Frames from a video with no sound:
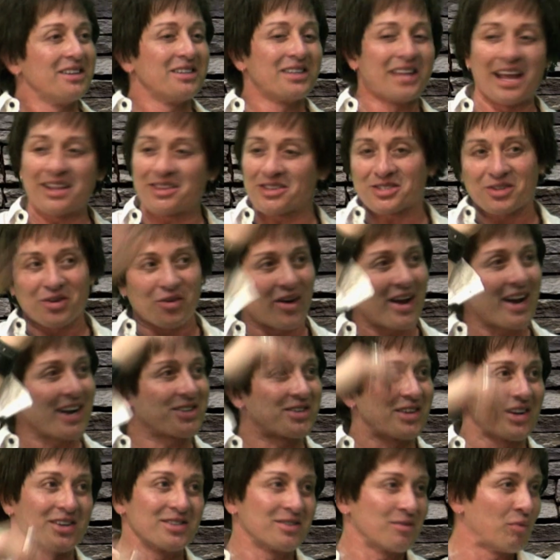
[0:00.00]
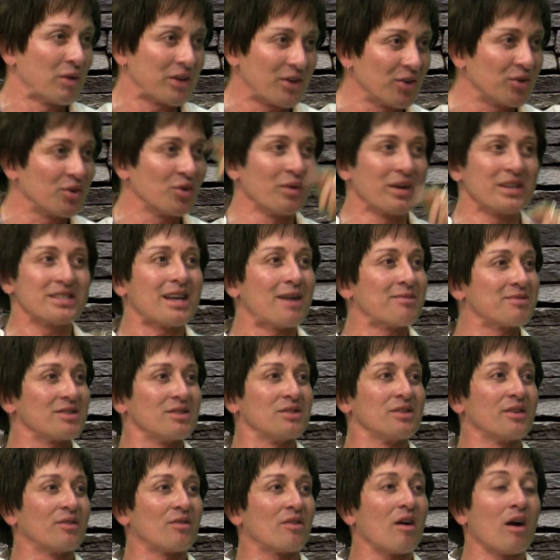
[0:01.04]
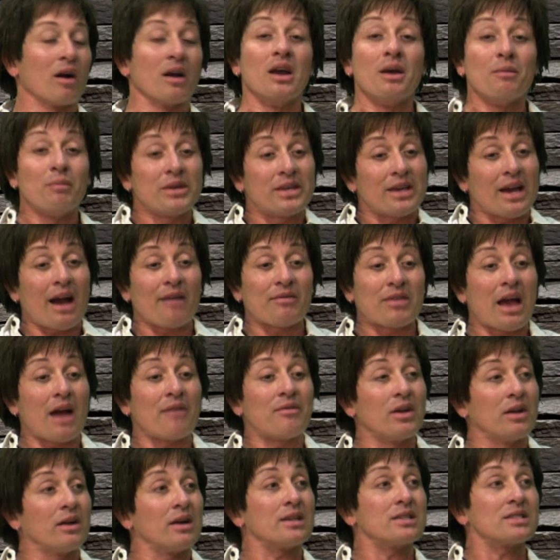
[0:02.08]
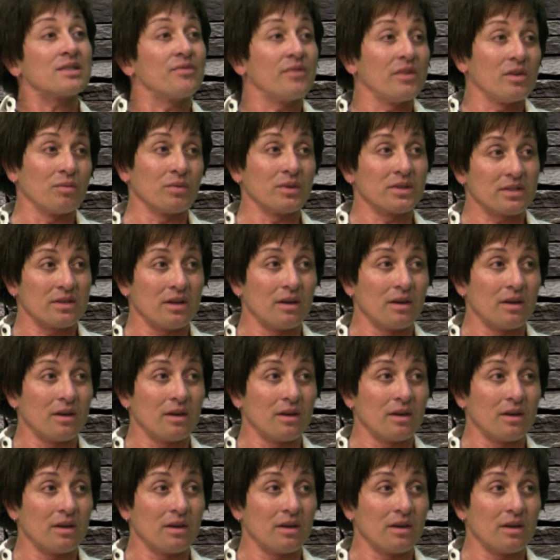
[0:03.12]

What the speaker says: Take this direction, because what you're doing is absolutely wrong. But you have to have your guns filled with